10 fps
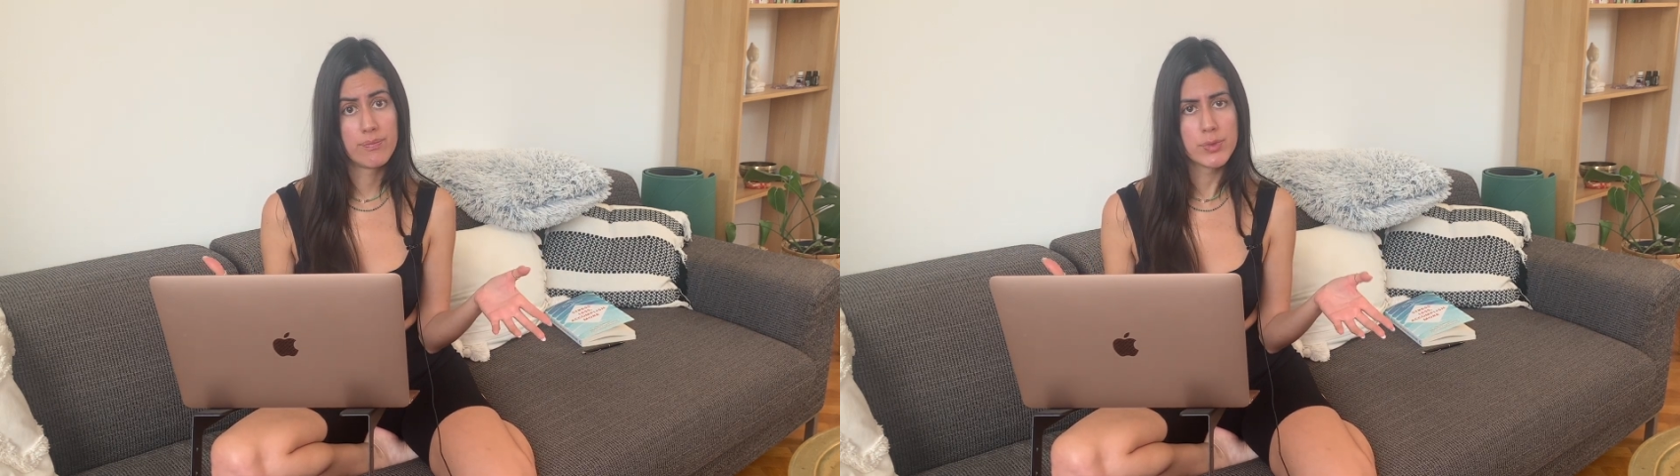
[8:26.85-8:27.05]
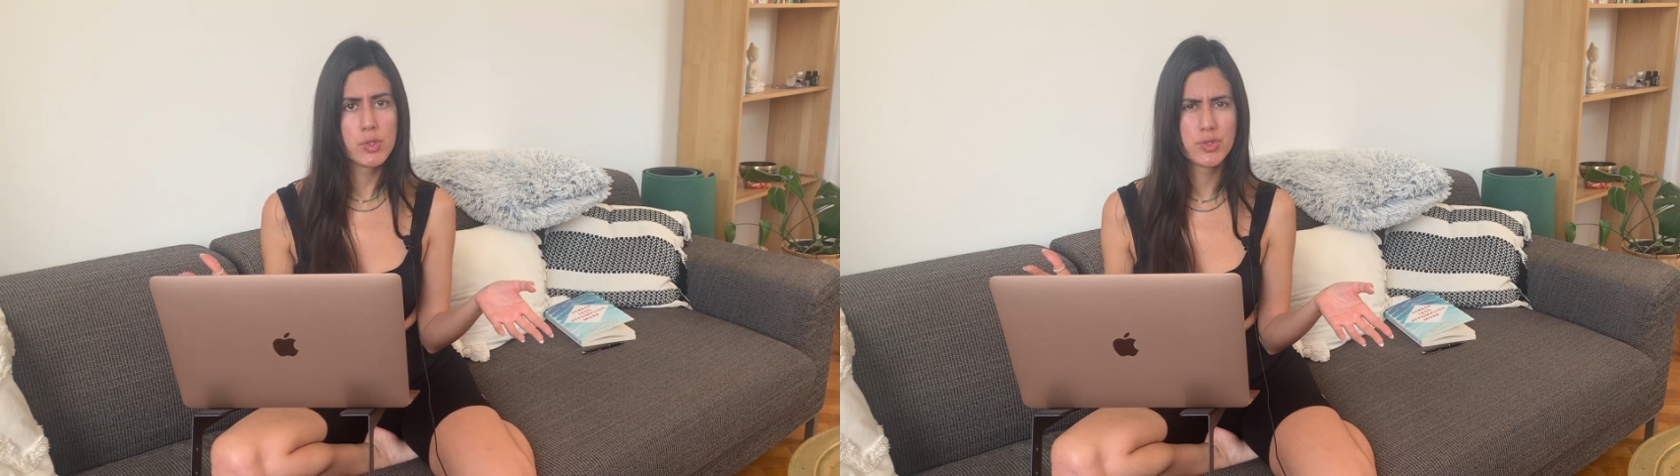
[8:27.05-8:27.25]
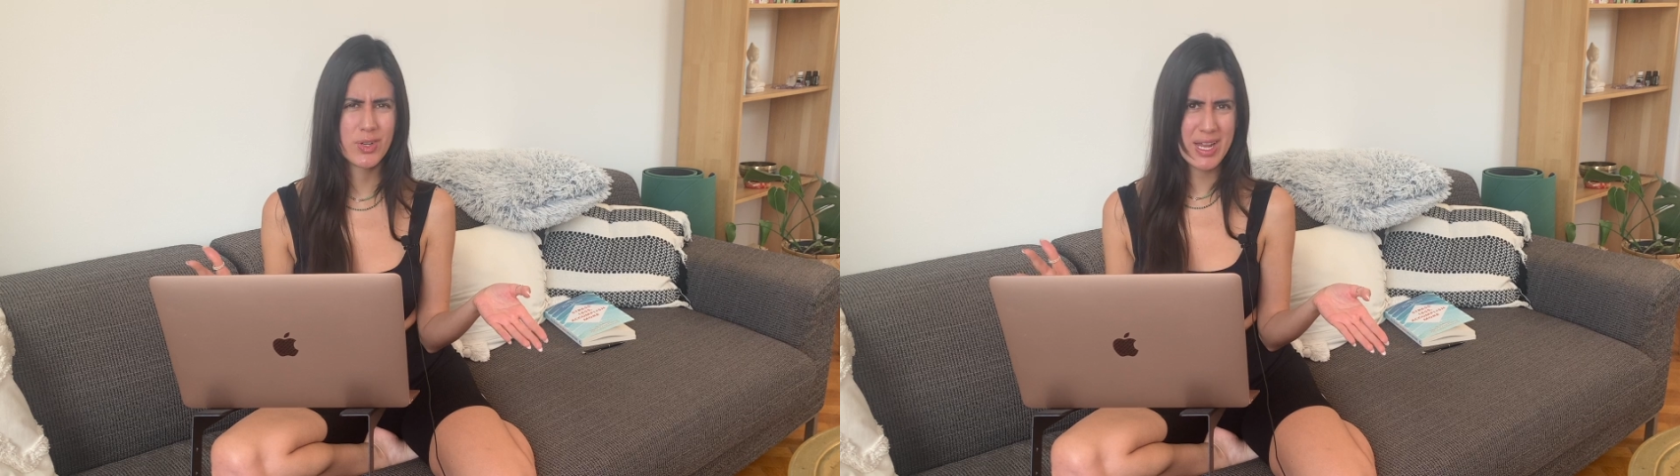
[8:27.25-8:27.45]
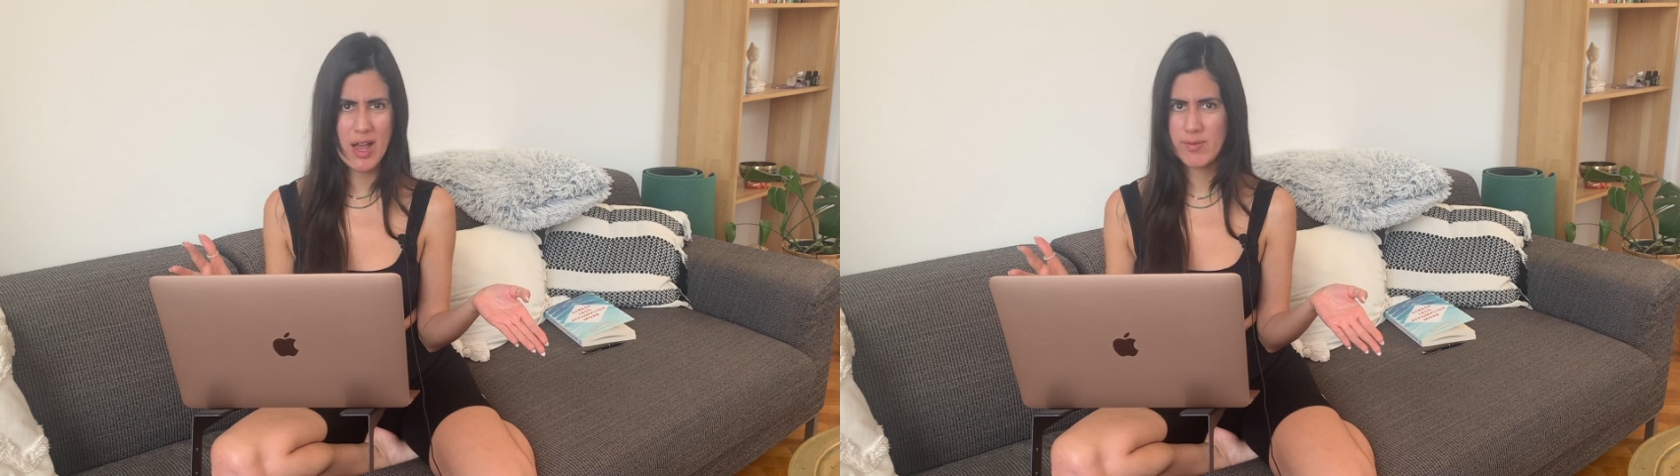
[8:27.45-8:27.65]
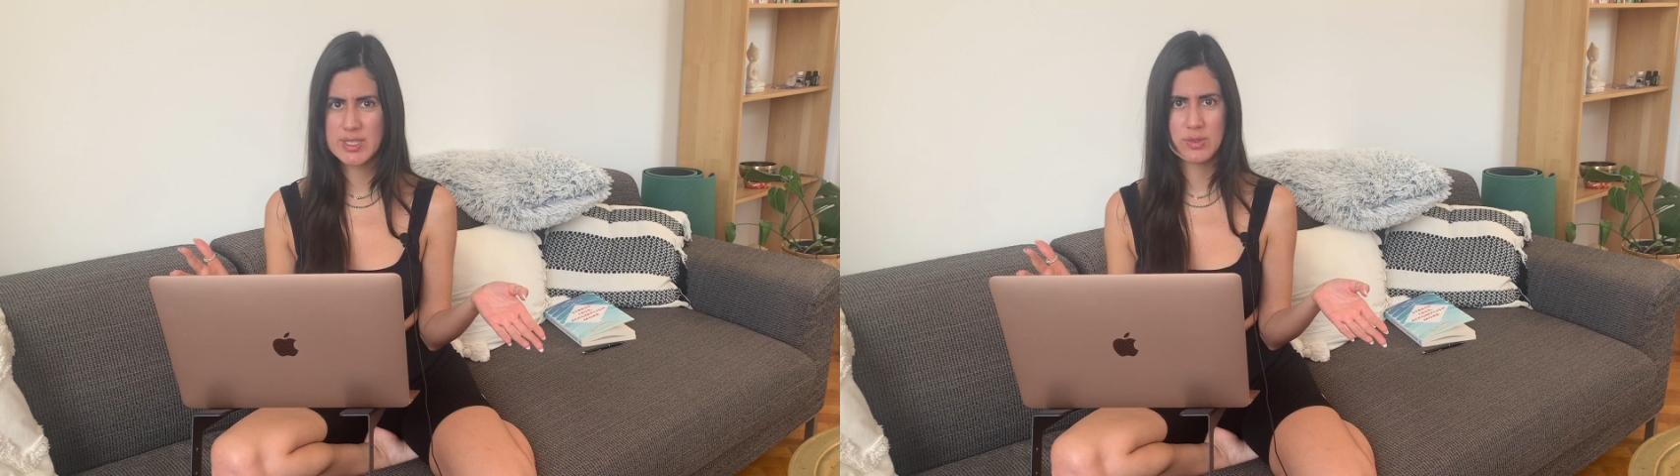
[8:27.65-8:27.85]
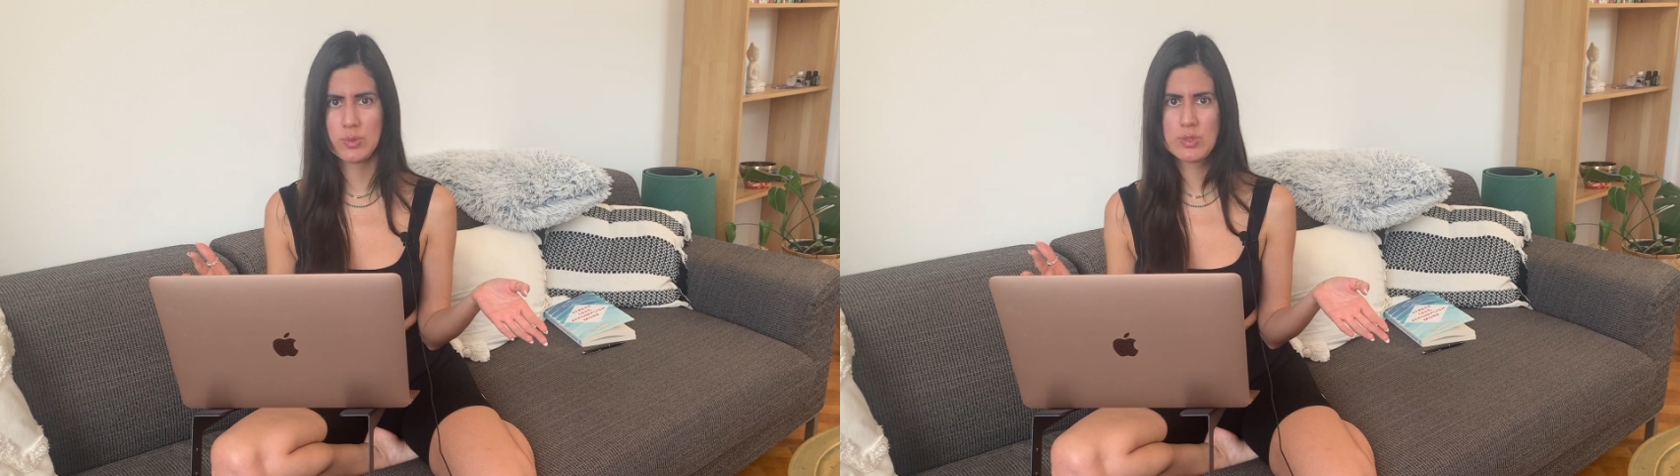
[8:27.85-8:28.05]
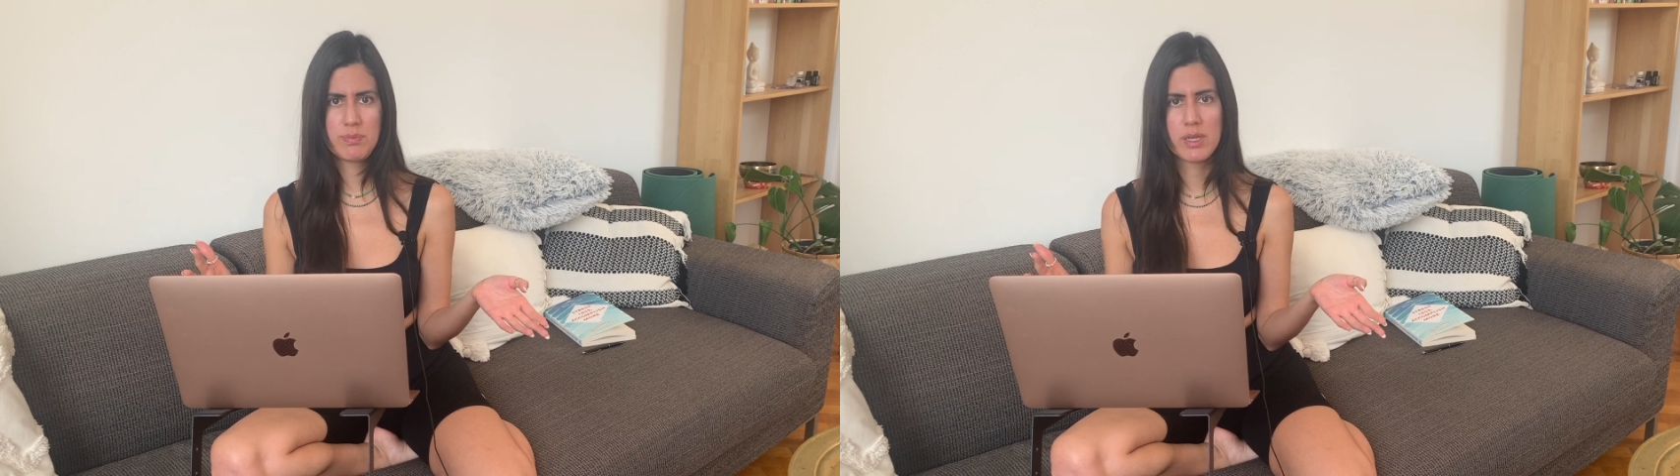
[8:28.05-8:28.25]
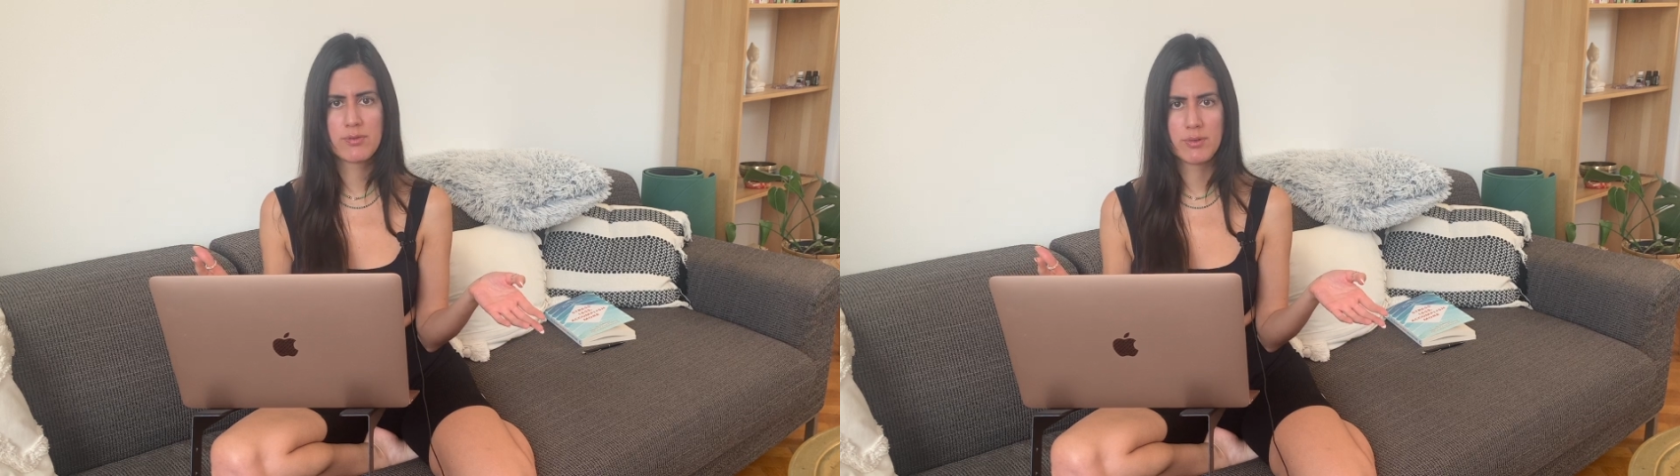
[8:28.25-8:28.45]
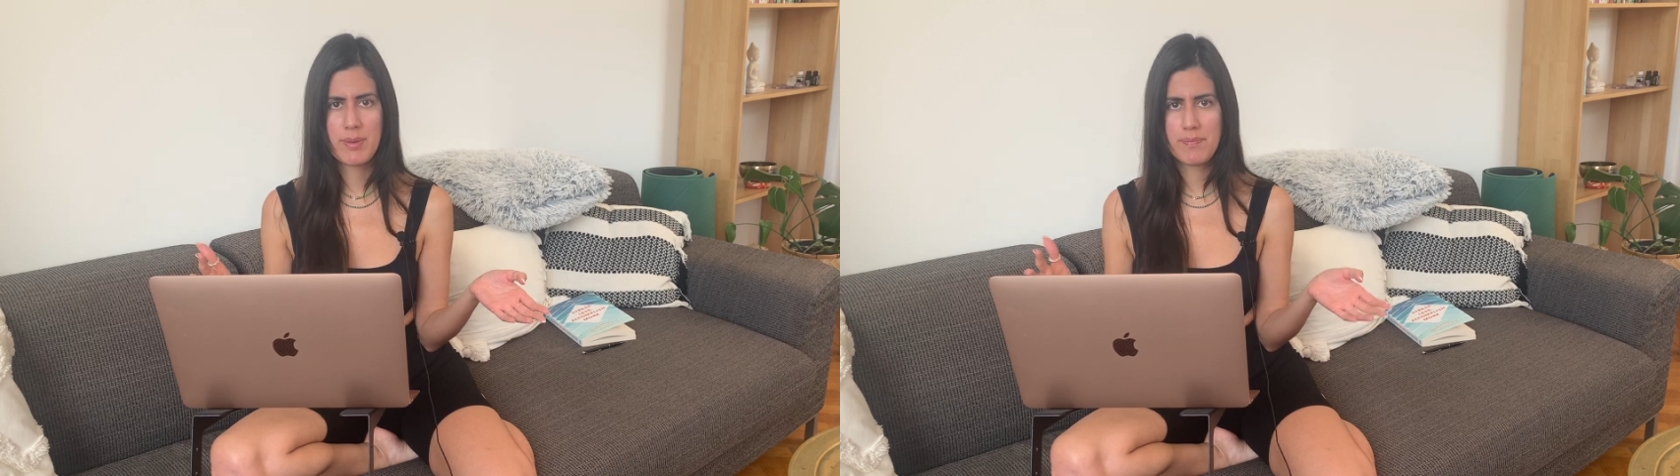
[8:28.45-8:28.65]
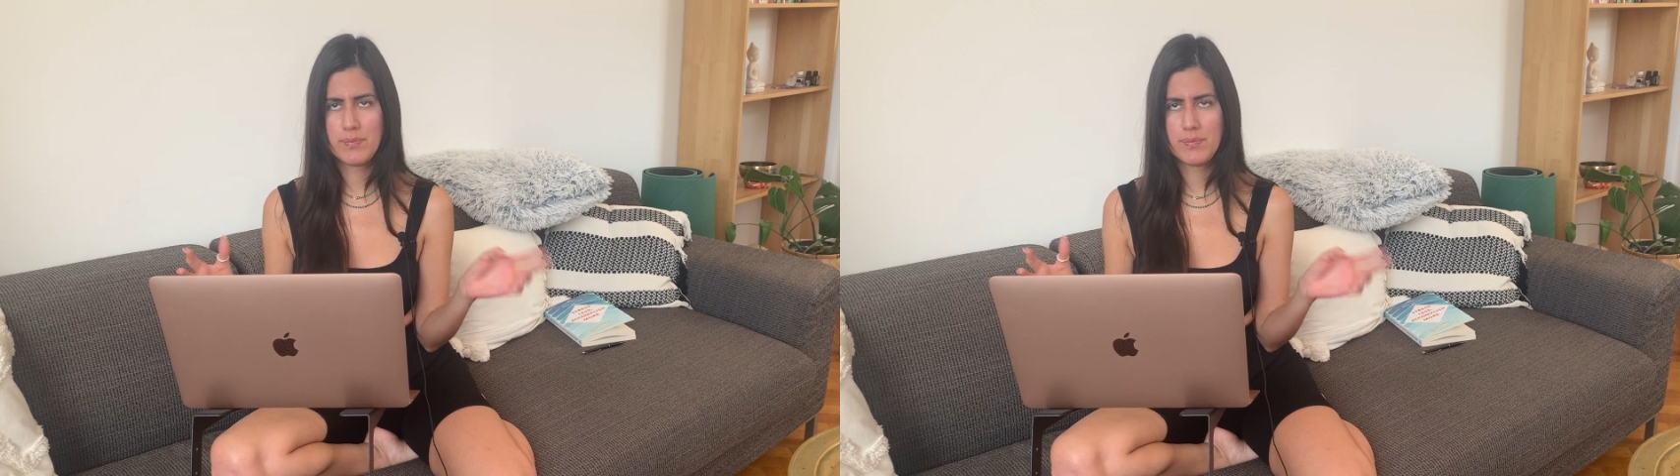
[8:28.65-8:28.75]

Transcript: you don't have to speak from a